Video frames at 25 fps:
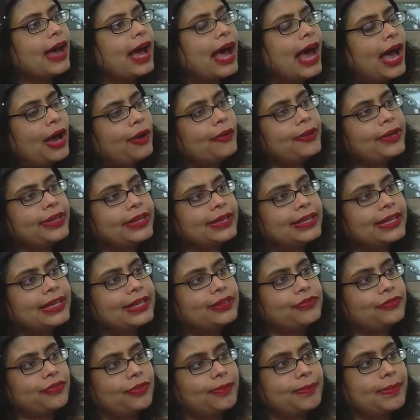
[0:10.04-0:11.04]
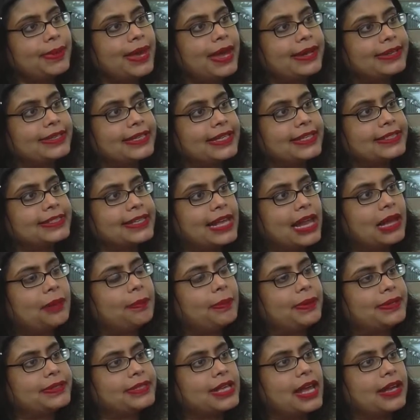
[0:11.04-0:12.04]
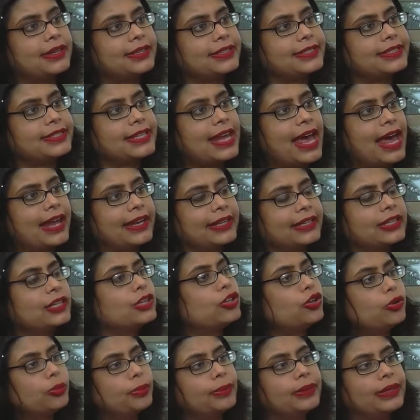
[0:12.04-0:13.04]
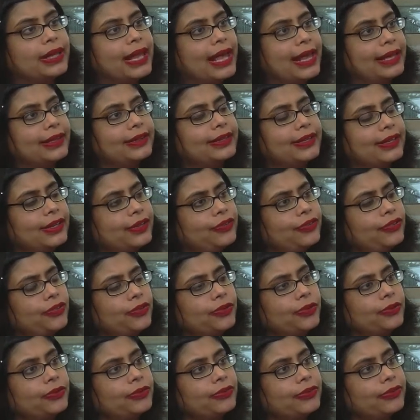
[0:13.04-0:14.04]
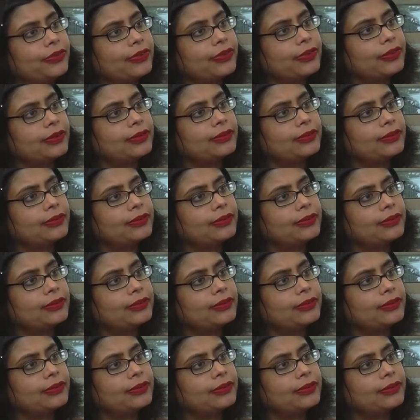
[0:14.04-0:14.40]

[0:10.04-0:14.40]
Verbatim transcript: How can informatics help us understand global health issues?